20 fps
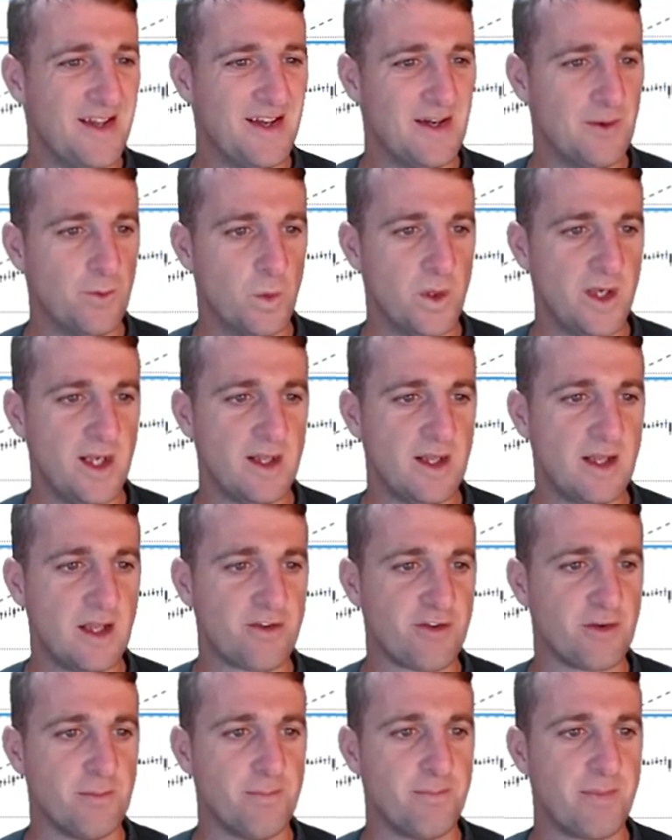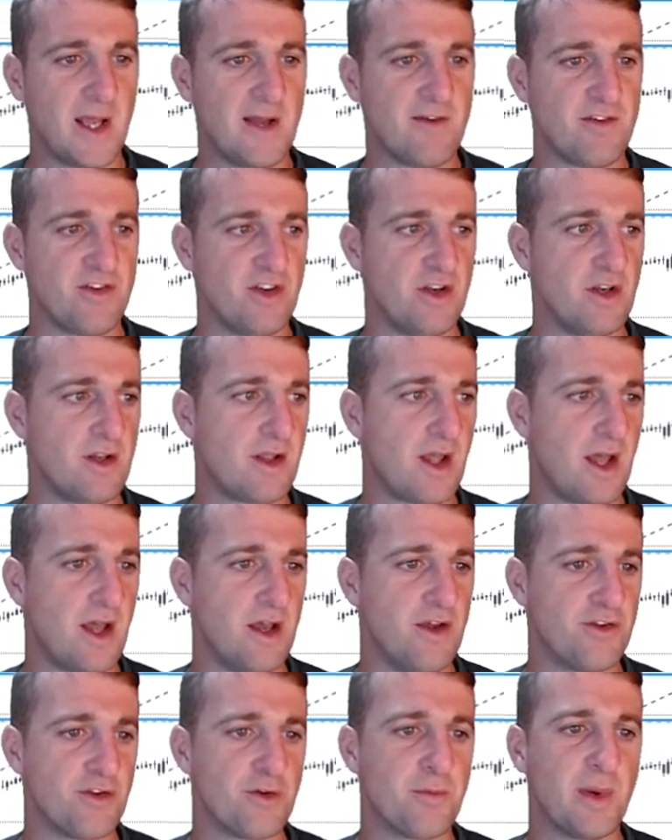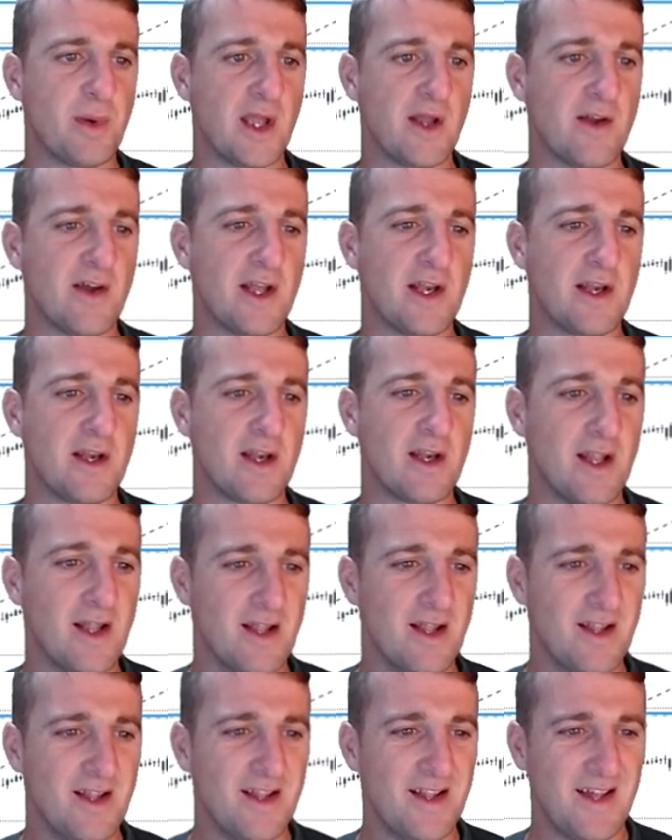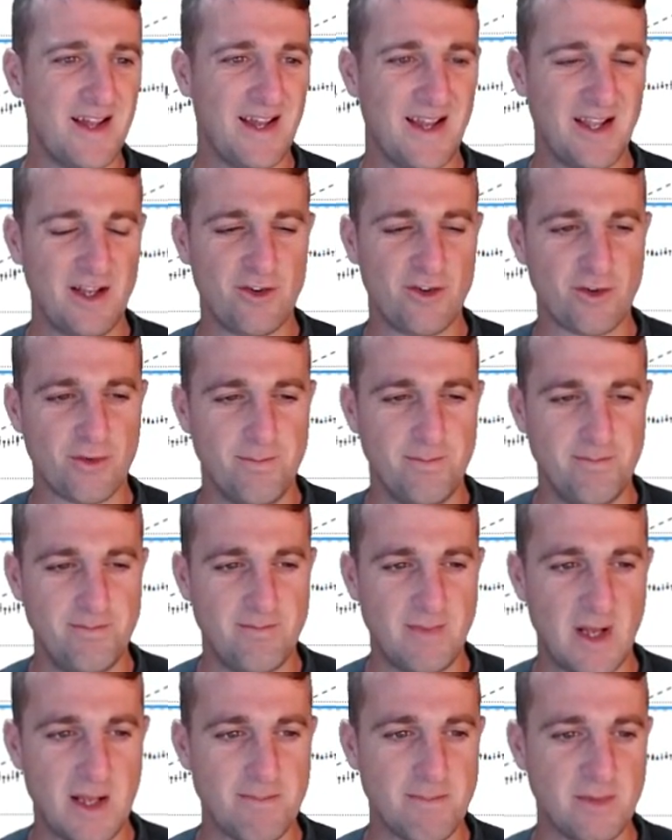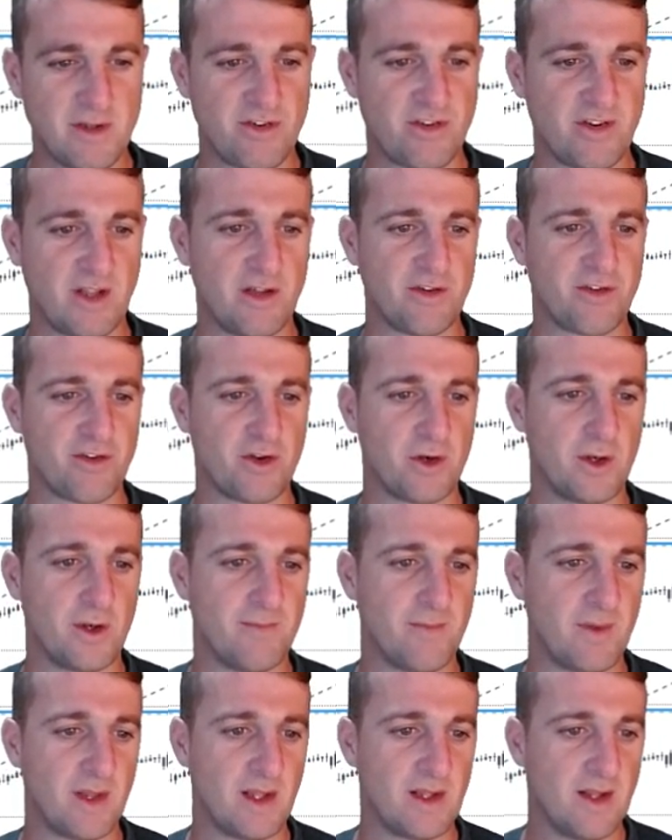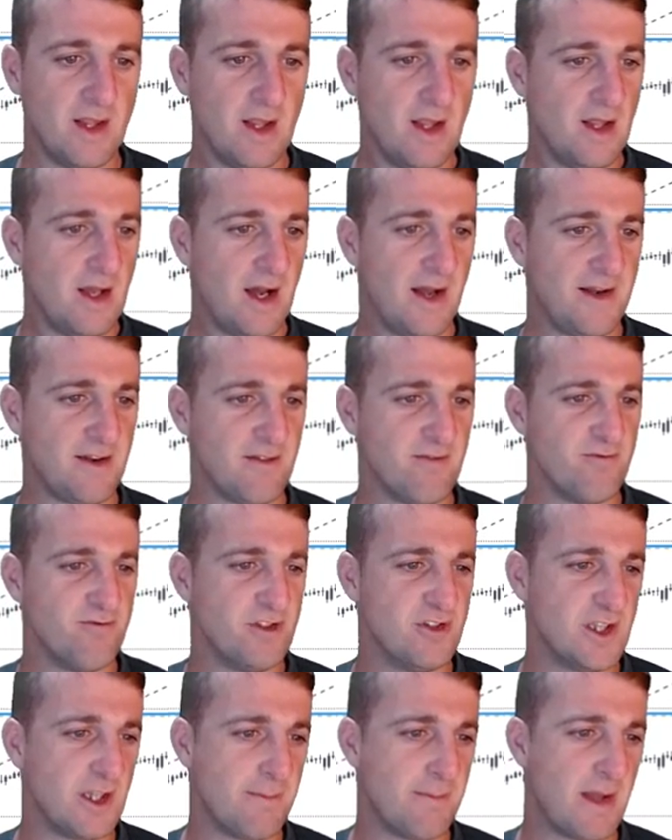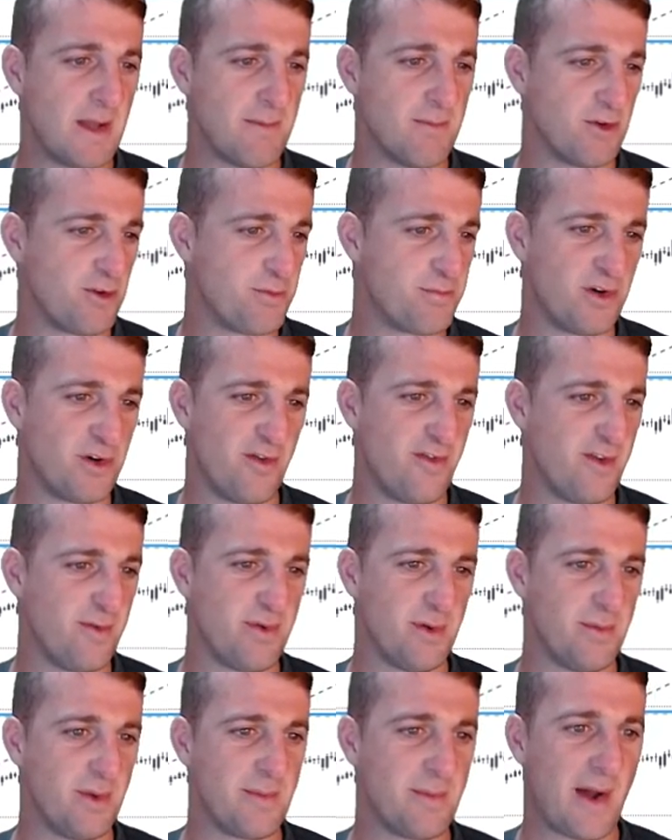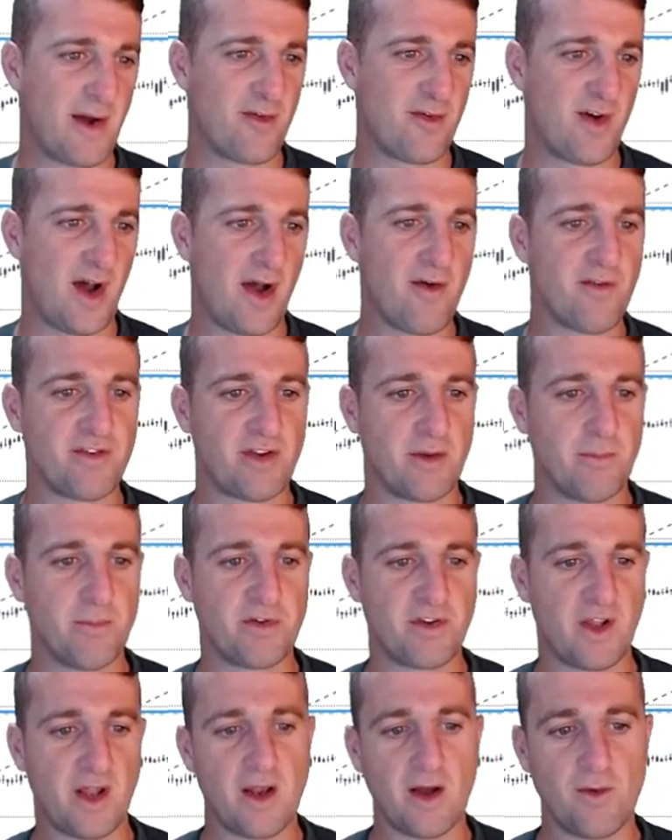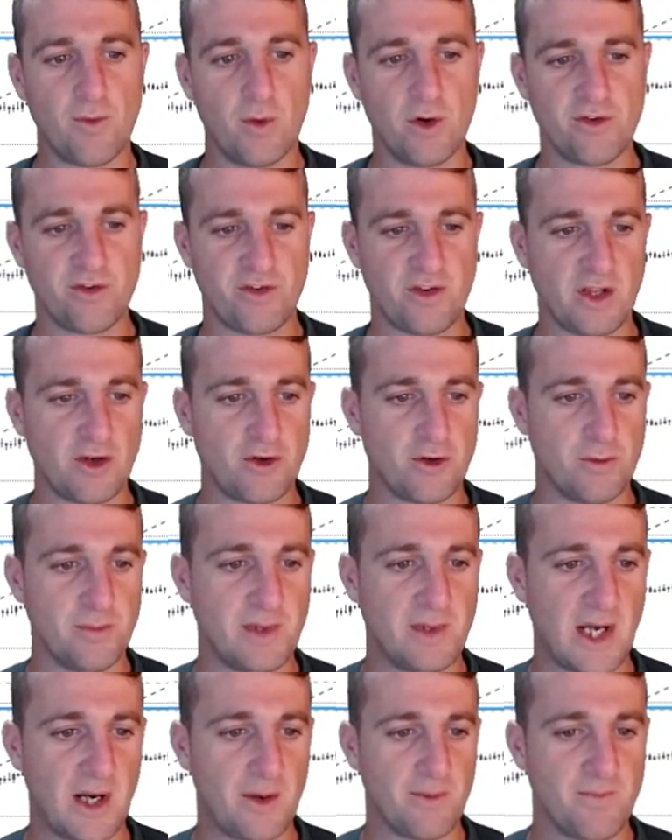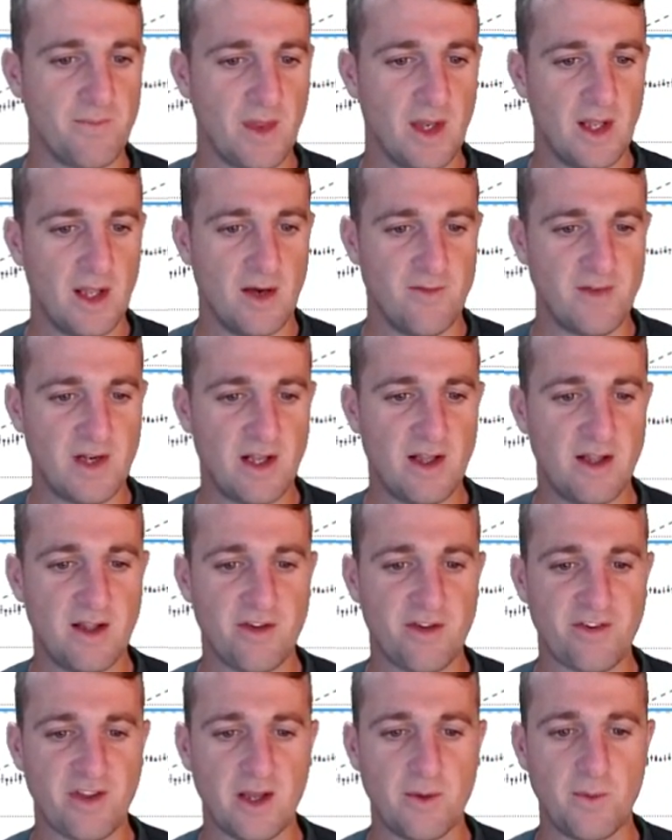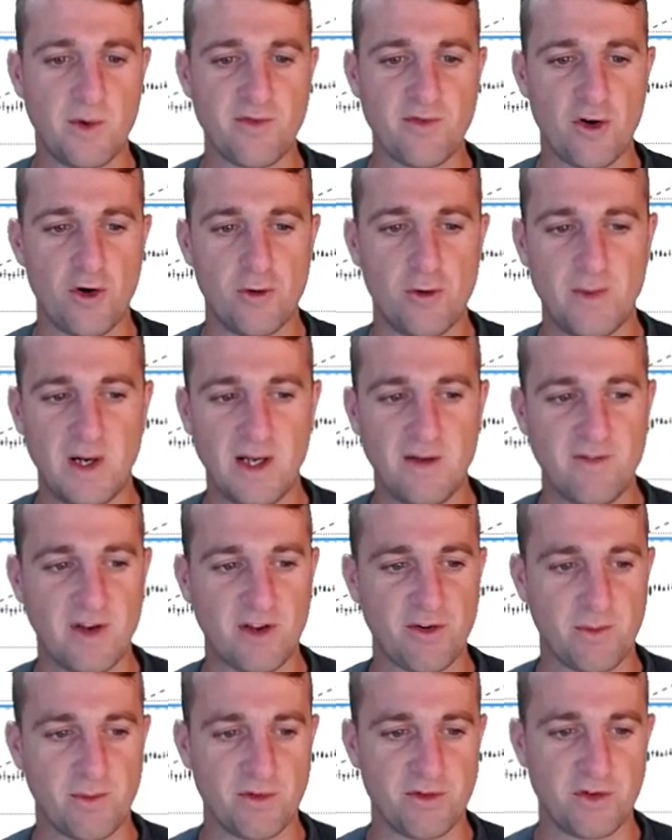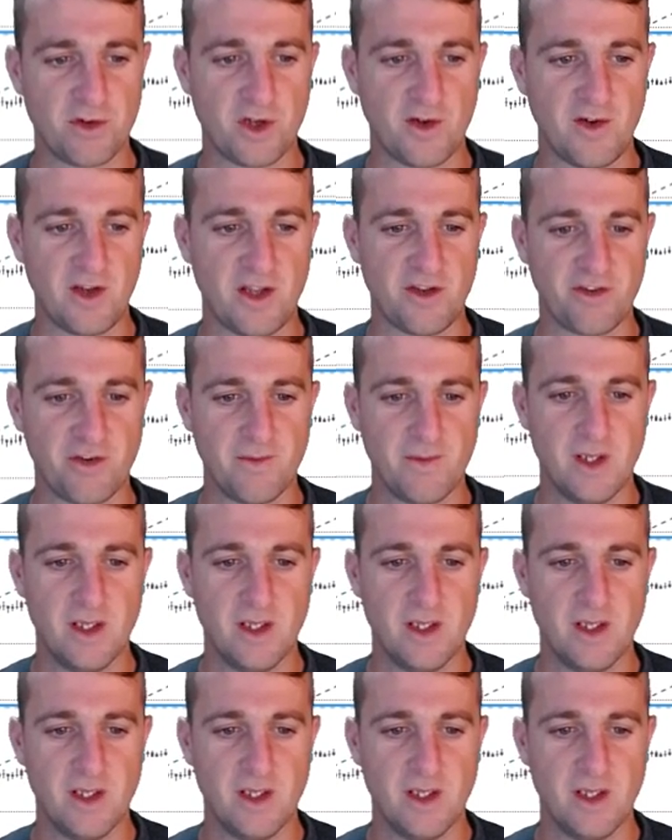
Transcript: We did get some bearish indicators up here, and it just made me sell, so I didn't really make much profit, probably about 5-10%. I watched it come down. I mean, like I say, with all my investments, look at this.